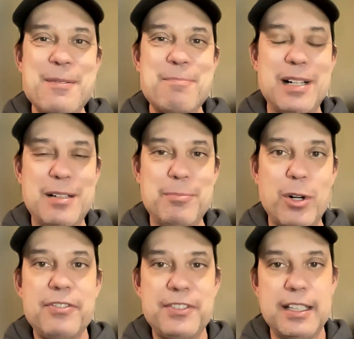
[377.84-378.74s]
but
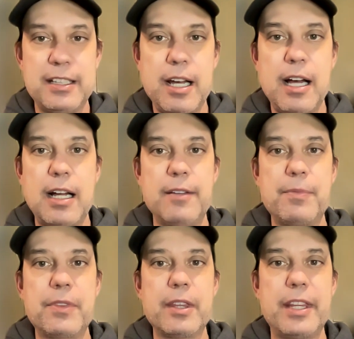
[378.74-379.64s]
more often than not,
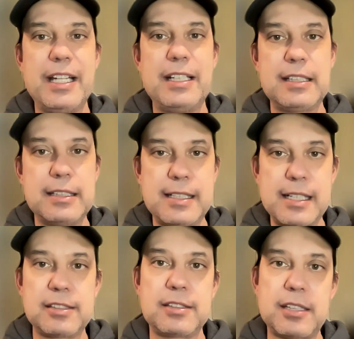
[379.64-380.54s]
they didn't
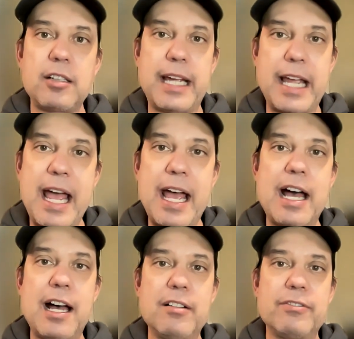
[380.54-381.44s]
necessarily
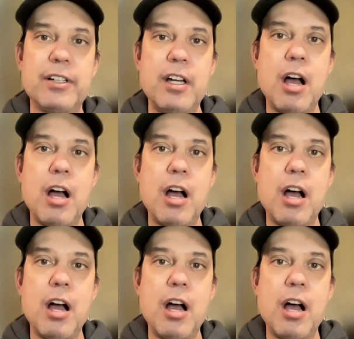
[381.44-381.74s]
have